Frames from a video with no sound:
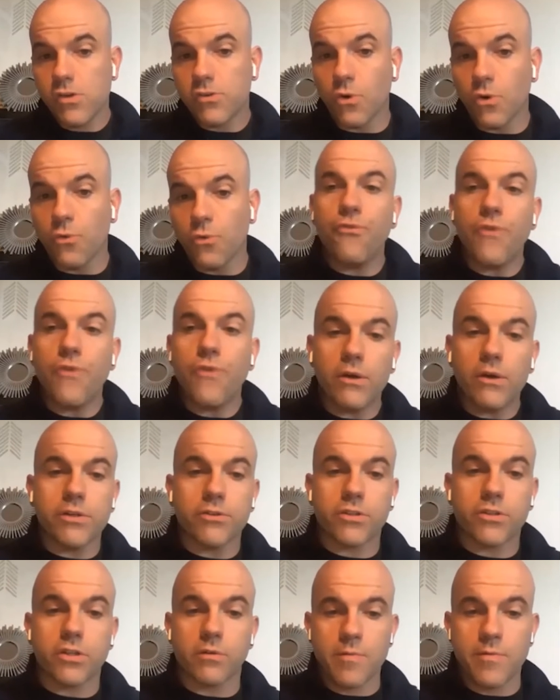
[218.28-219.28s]
So
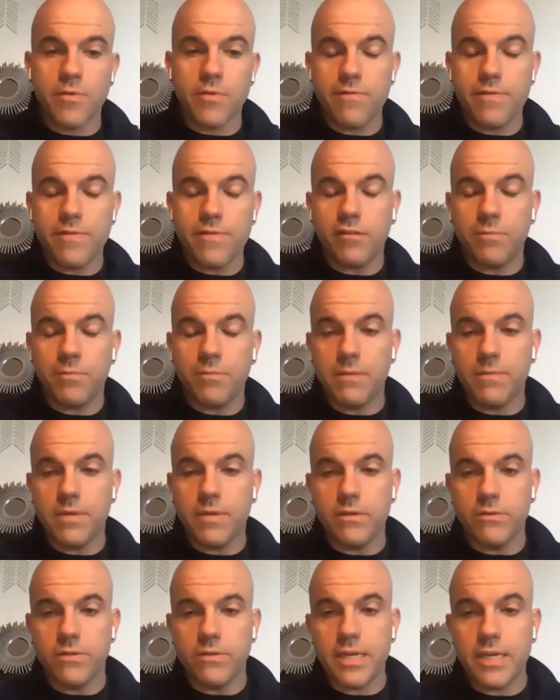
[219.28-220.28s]
failure to remove these
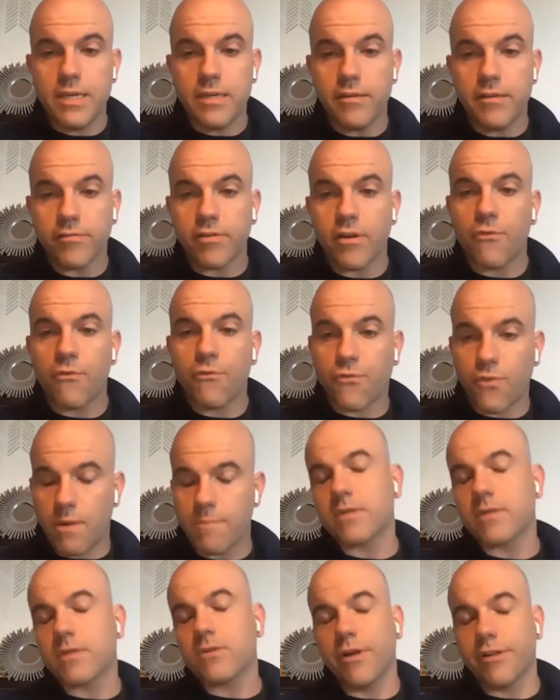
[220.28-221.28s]
PBUTs
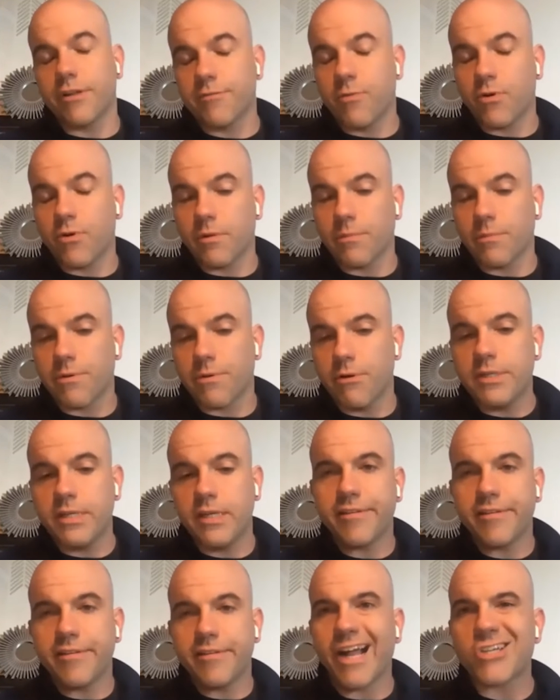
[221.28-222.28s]
from the transporter
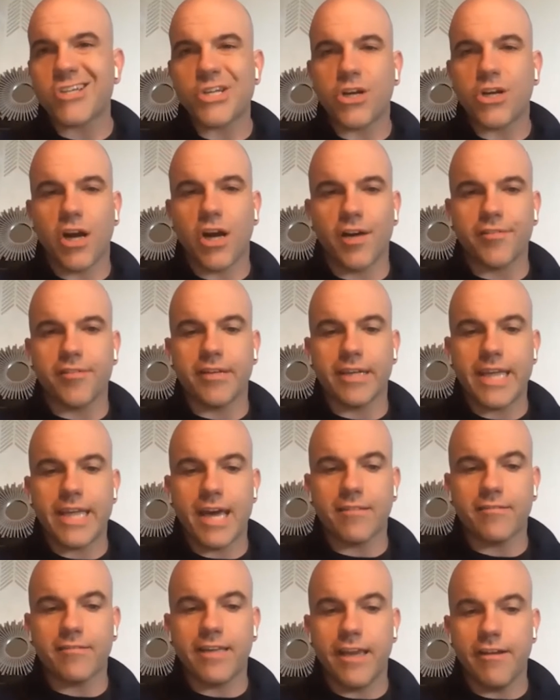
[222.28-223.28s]
proteins actually causes a
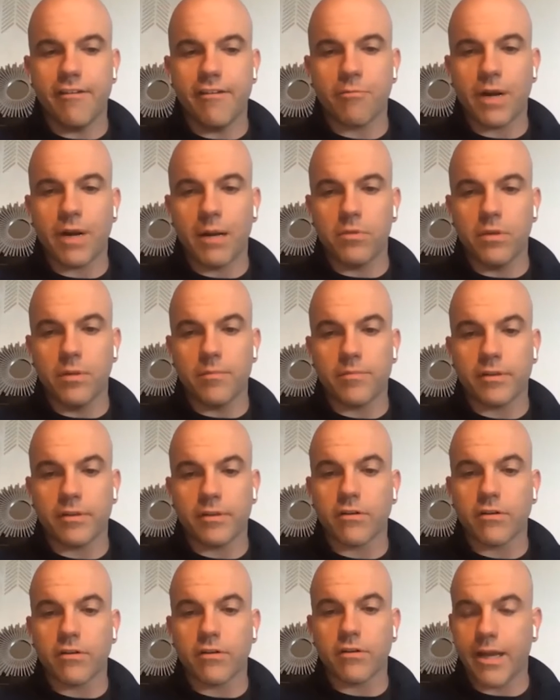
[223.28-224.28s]
cascade of problems
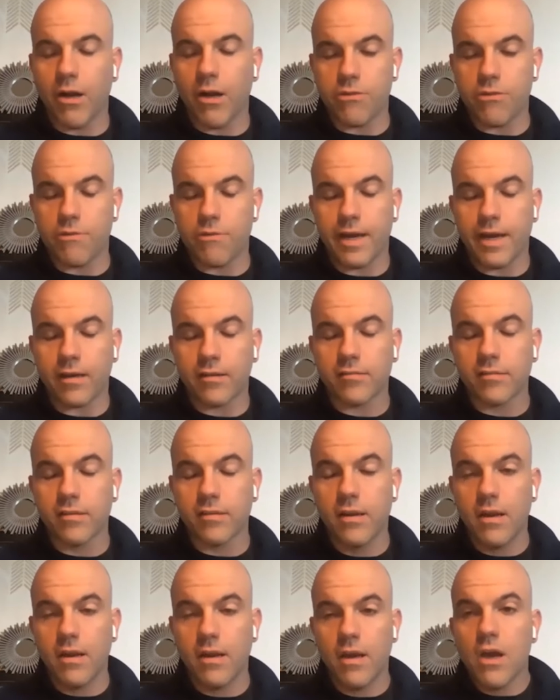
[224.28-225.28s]
and chronic health effects.
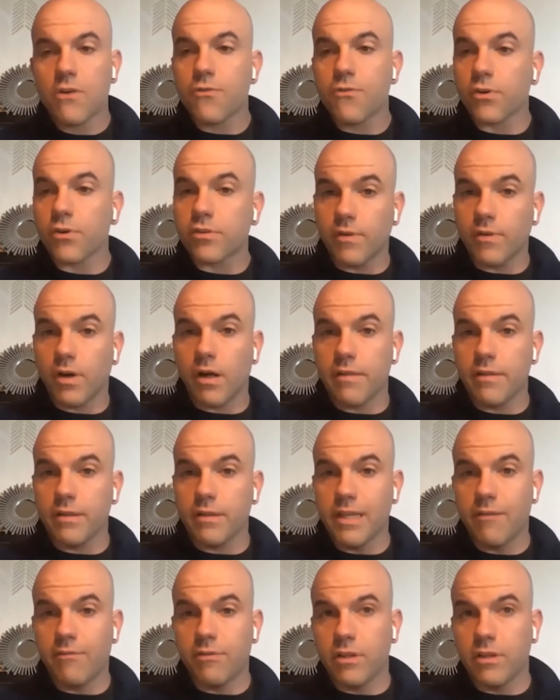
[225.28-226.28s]
First of all, the
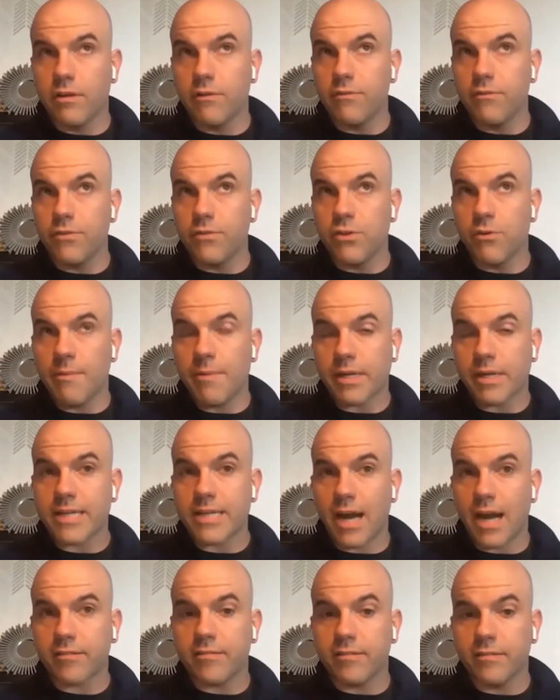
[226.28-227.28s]
level of uremic
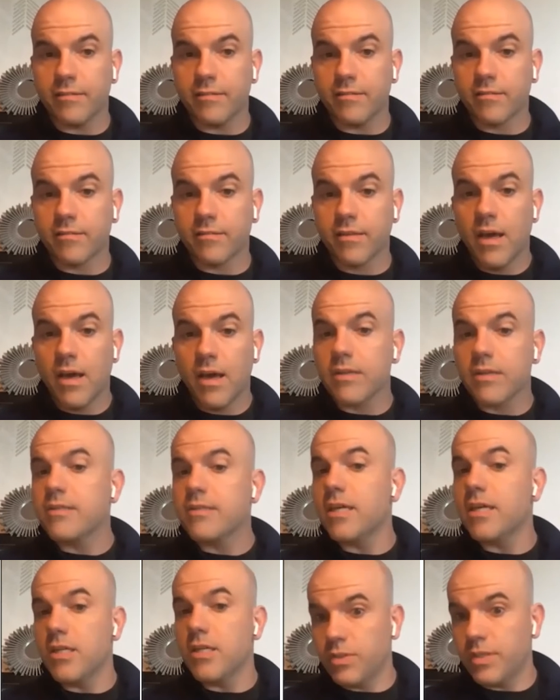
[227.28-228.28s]
toxins
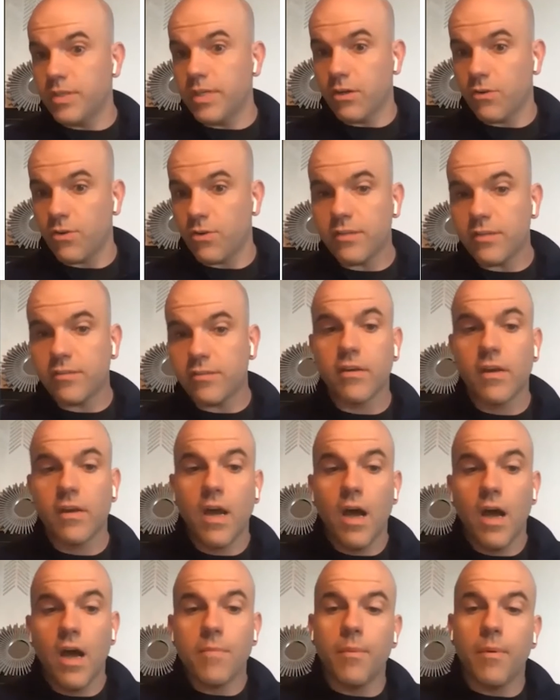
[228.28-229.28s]
continues to increase,
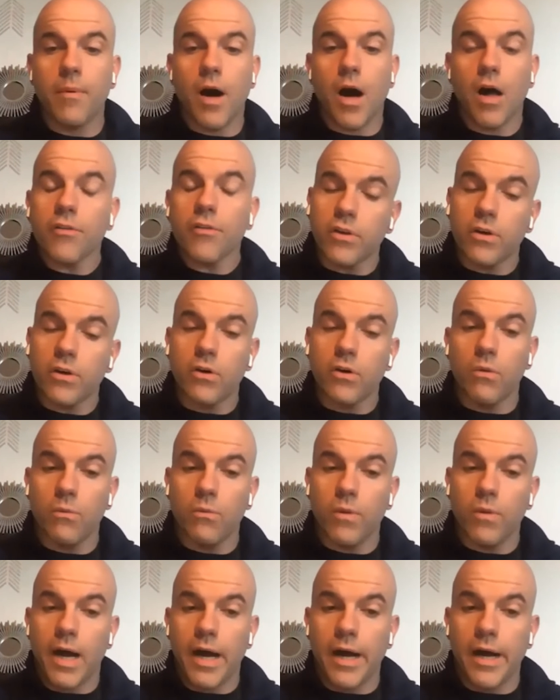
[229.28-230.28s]
but
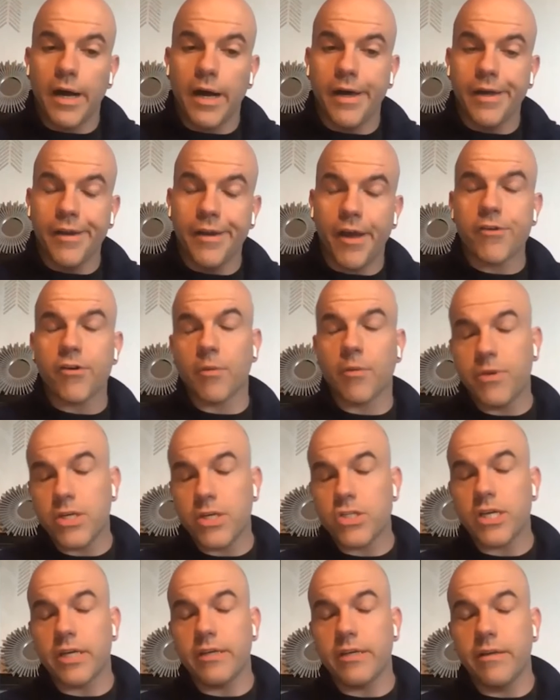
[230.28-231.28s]
also an
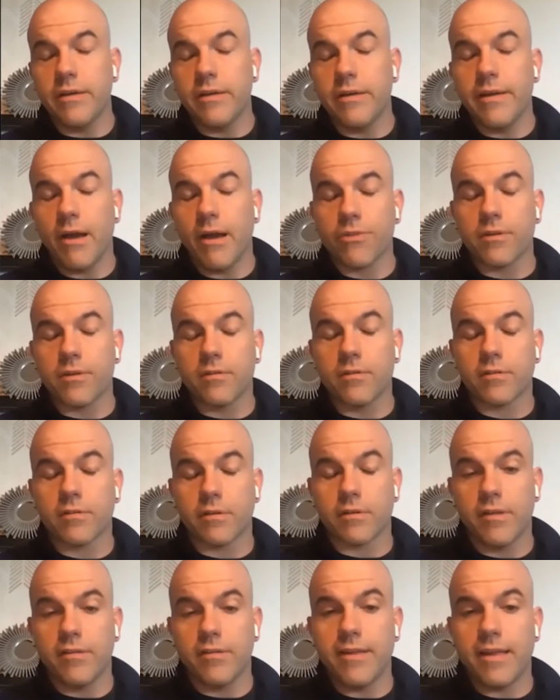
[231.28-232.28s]
underappreciated health
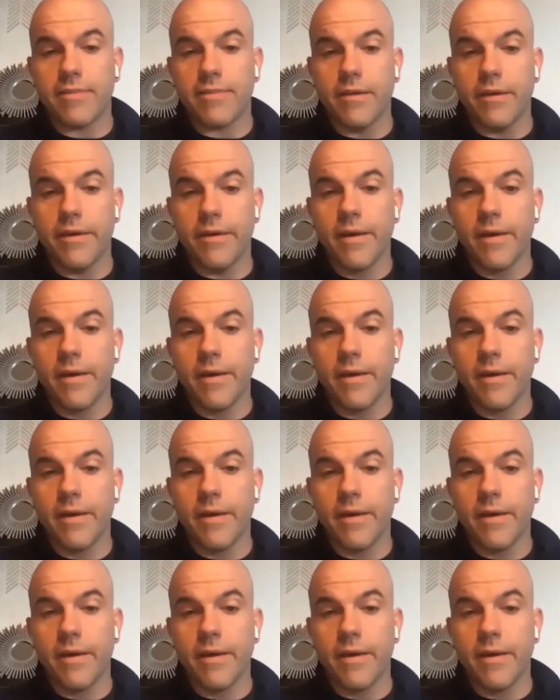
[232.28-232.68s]
concern is that